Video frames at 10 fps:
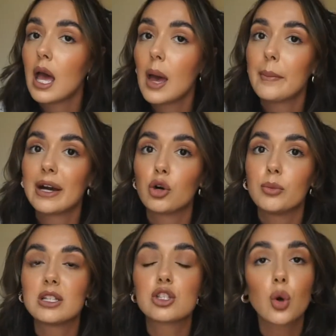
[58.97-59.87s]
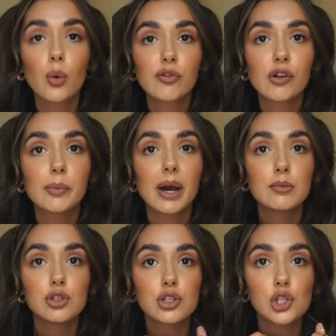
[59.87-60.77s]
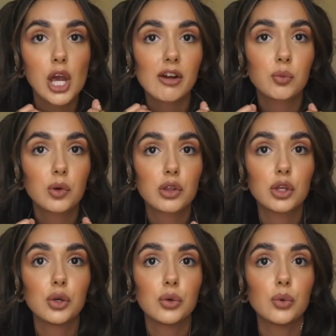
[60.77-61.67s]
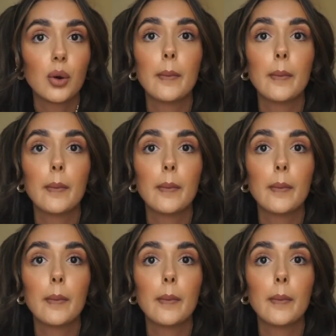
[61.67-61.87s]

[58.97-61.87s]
by all means go for it, but I'm just sharing with you